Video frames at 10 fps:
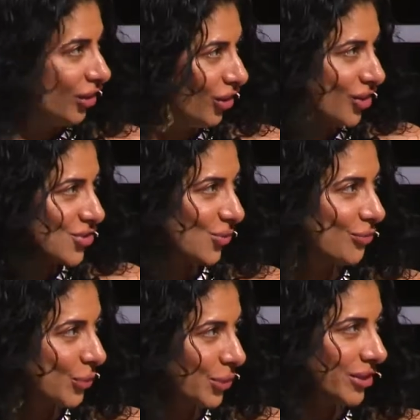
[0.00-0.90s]
years or
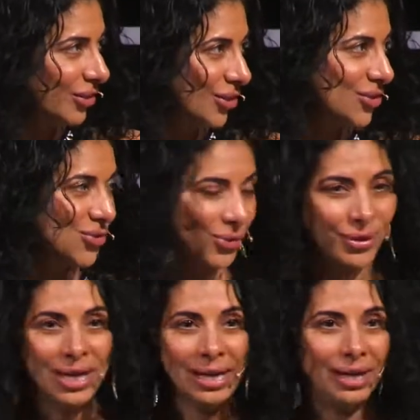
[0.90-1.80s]
40 years
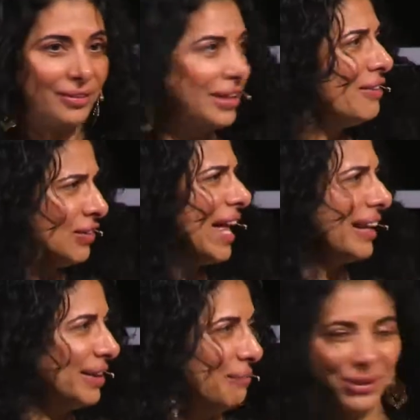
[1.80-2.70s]
or... even
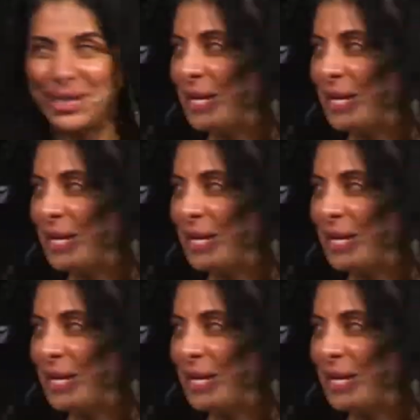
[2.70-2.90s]
that number